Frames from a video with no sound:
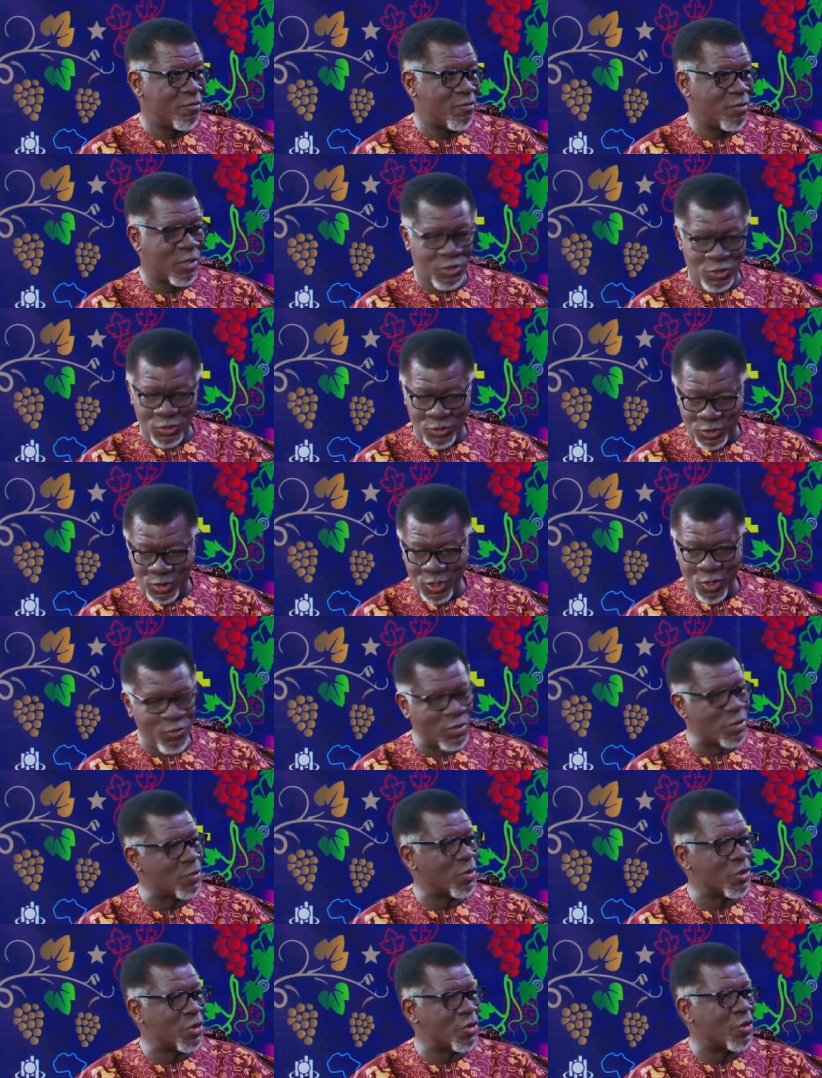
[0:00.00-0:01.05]
What you saw
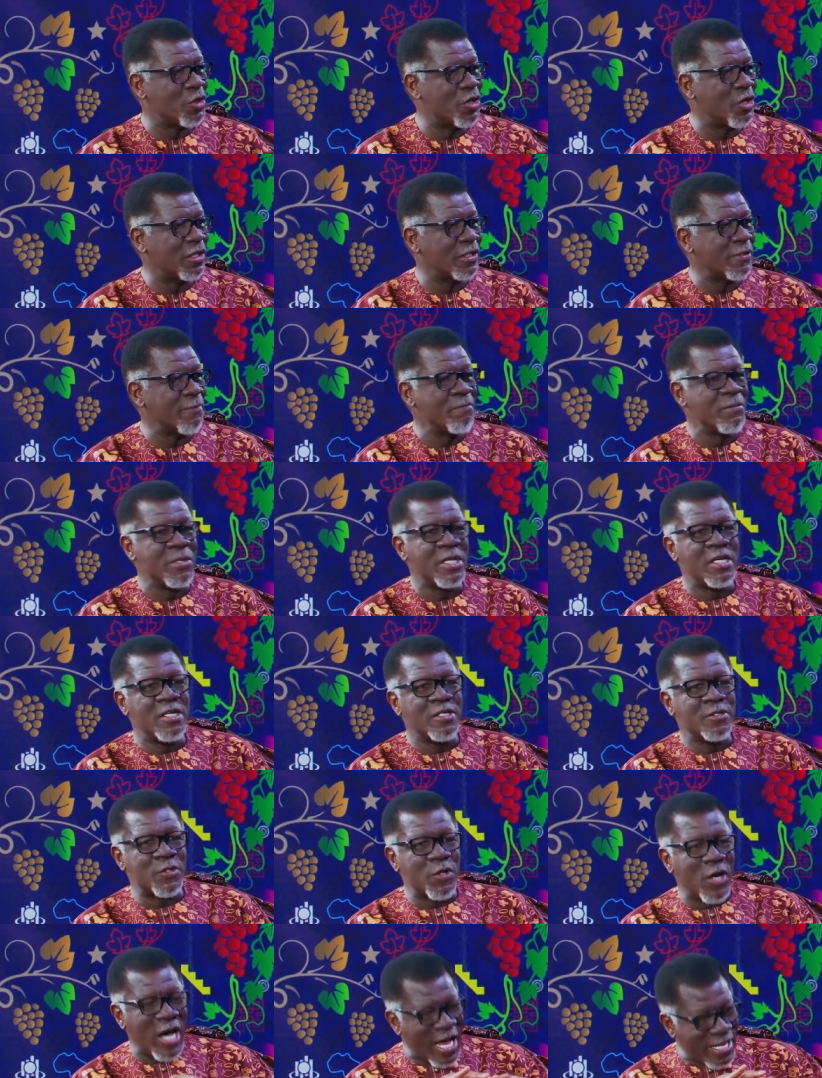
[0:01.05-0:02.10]
was what you got.
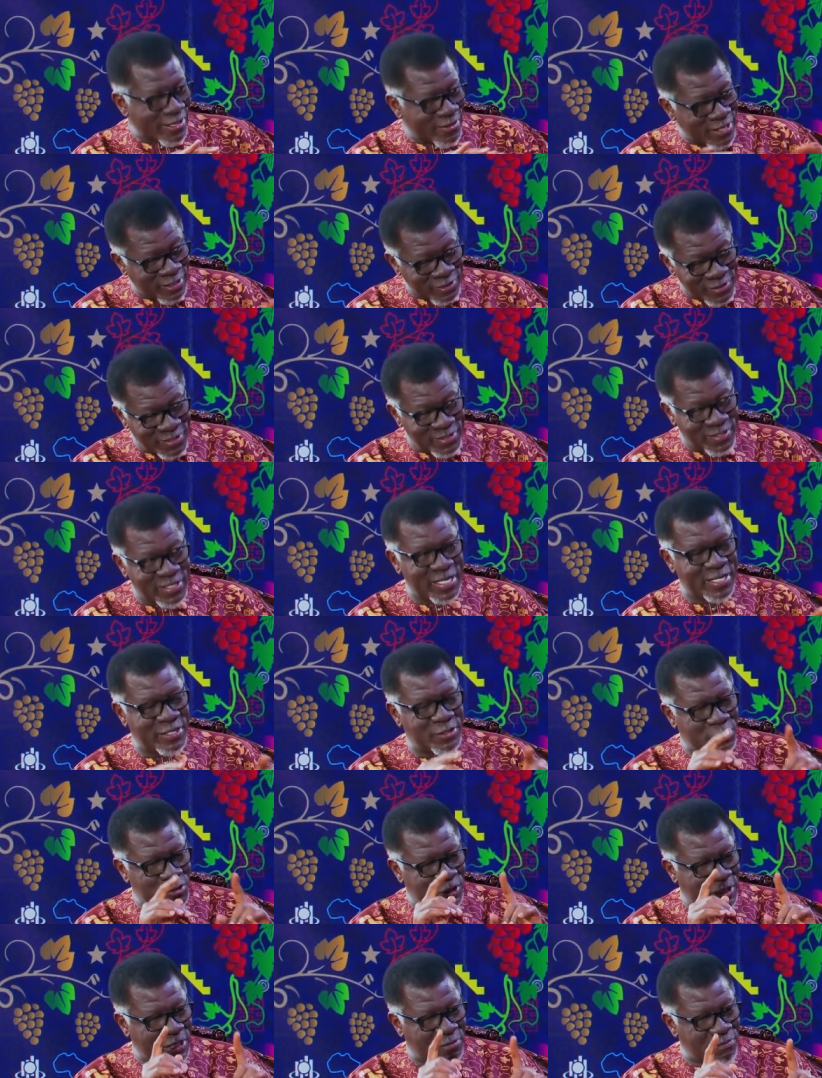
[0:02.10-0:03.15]
So at that
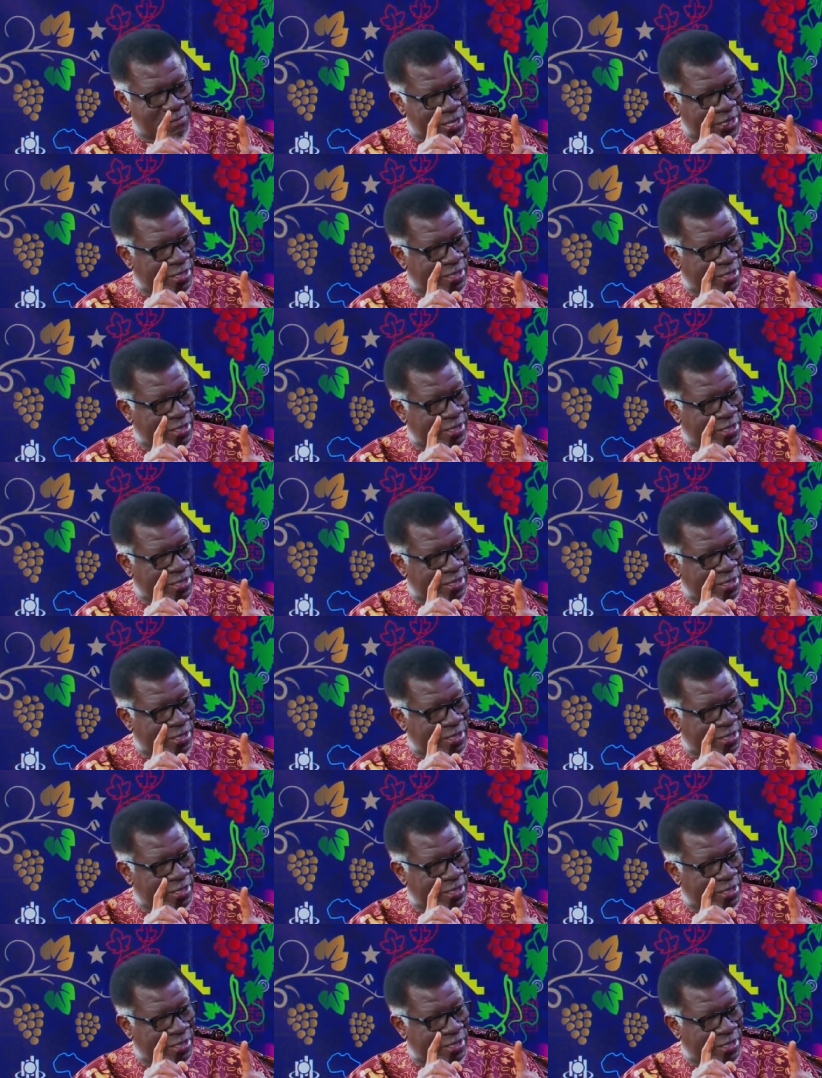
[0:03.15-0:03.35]
stage, you can